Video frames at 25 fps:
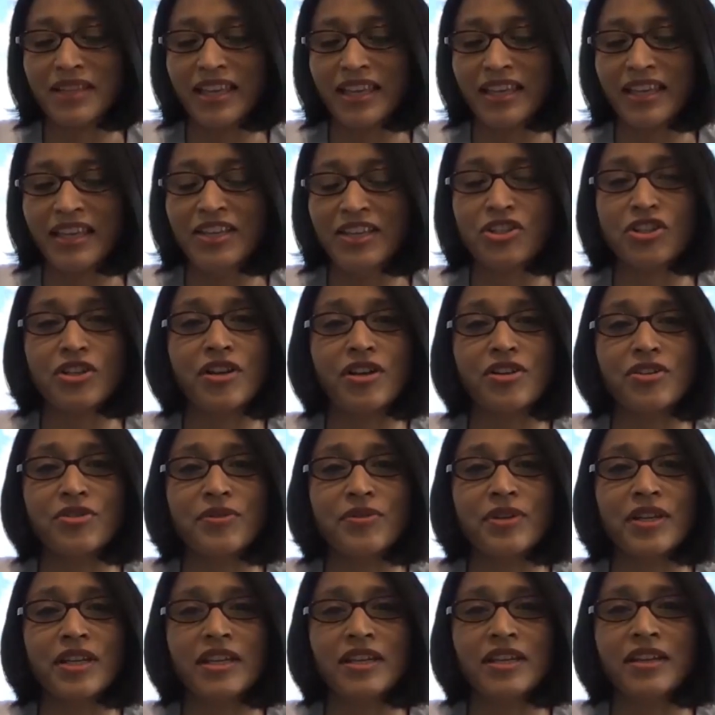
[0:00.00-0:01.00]
each
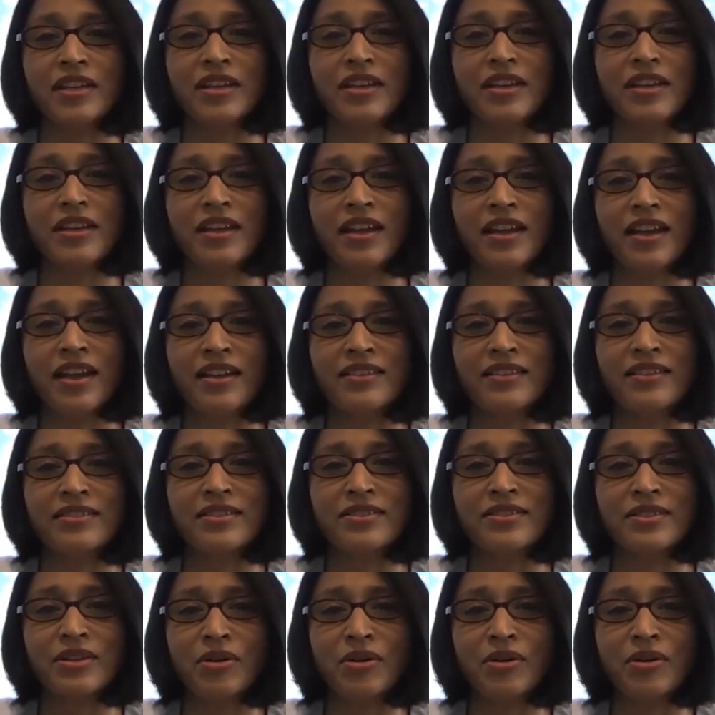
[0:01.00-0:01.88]
country has its